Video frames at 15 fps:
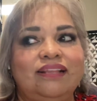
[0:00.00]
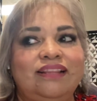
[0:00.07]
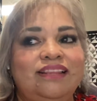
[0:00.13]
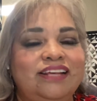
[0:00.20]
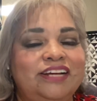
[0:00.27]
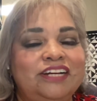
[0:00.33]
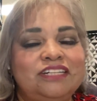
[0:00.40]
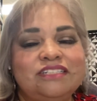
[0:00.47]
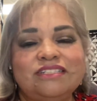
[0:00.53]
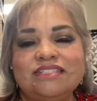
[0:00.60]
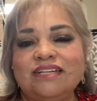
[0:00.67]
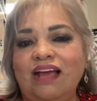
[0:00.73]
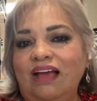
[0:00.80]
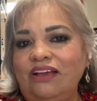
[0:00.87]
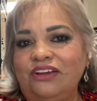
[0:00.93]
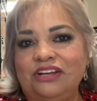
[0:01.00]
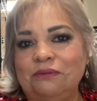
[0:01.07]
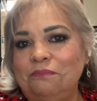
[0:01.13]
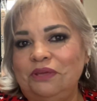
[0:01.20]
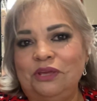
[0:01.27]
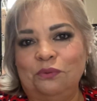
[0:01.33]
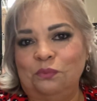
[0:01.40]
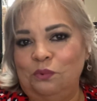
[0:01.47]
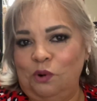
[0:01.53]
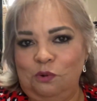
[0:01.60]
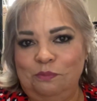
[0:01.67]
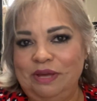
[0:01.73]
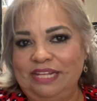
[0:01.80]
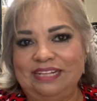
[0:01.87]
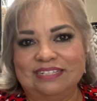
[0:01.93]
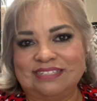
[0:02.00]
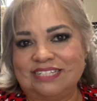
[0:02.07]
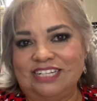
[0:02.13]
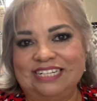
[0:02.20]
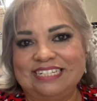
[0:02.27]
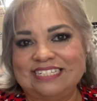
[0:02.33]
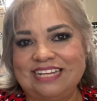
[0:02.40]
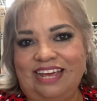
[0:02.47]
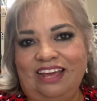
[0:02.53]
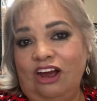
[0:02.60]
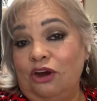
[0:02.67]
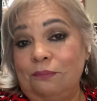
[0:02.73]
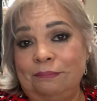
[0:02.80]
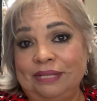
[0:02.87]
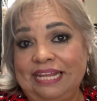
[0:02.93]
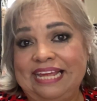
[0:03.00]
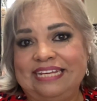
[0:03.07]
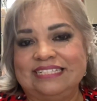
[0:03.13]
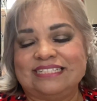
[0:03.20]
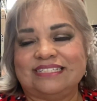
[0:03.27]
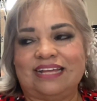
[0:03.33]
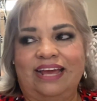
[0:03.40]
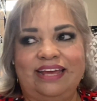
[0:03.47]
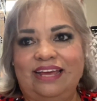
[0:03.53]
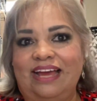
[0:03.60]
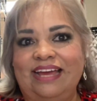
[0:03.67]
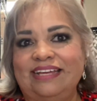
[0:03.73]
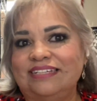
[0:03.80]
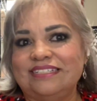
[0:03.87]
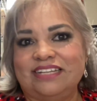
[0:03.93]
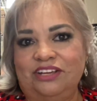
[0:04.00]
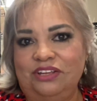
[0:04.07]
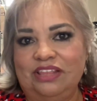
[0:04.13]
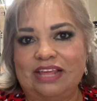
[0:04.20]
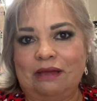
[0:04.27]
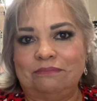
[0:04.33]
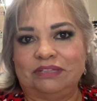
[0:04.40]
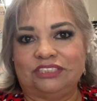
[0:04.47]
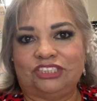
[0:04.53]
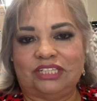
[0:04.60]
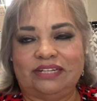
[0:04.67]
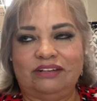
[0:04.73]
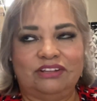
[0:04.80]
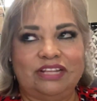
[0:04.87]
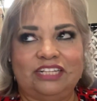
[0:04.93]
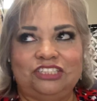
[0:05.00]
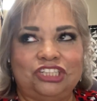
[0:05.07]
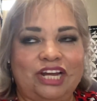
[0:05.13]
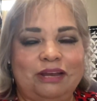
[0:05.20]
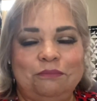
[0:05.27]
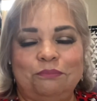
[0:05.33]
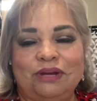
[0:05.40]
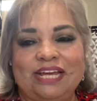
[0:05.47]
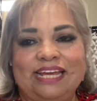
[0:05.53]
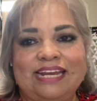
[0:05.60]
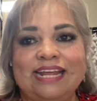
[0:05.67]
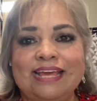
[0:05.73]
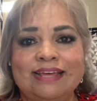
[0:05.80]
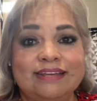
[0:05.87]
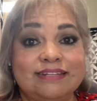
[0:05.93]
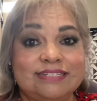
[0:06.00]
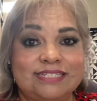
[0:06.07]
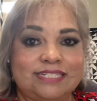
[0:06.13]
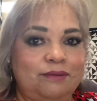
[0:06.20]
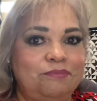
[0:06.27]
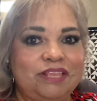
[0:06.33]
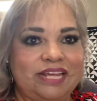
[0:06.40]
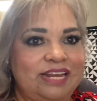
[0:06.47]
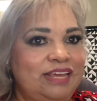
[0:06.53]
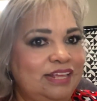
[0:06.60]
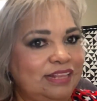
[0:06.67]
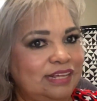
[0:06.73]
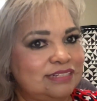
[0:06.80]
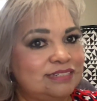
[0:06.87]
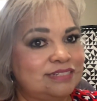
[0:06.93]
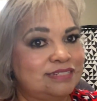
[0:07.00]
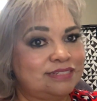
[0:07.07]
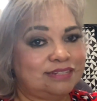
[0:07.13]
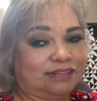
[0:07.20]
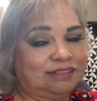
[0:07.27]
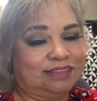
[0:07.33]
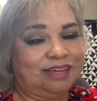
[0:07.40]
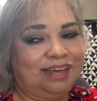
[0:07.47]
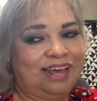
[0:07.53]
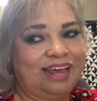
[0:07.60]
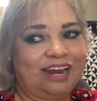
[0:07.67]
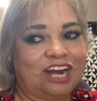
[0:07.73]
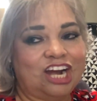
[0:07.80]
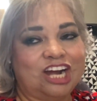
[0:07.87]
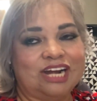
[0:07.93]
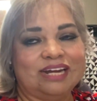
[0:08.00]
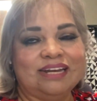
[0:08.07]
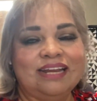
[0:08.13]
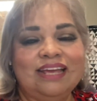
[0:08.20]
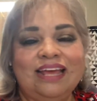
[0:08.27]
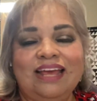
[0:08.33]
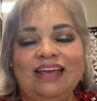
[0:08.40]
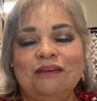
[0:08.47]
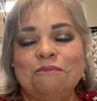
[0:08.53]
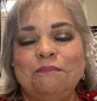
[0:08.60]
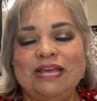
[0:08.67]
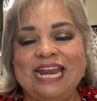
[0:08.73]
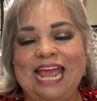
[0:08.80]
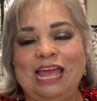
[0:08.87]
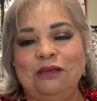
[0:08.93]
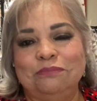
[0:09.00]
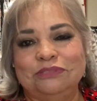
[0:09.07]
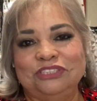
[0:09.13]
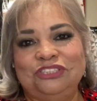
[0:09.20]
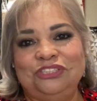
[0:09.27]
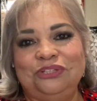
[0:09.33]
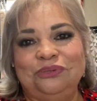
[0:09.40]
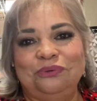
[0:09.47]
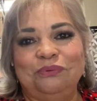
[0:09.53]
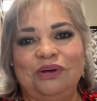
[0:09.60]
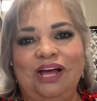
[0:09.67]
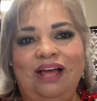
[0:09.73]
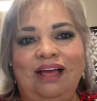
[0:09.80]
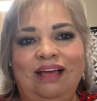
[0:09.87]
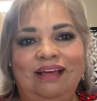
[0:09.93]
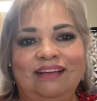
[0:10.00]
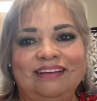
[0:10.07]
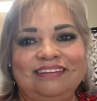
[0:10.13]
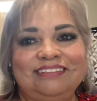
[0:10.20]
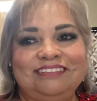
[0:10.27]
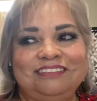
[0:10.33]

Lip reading: There's not going to be a robot that's going to take our place. I can tell you that much. I know they tried bringing something in that sucked the hair and been able to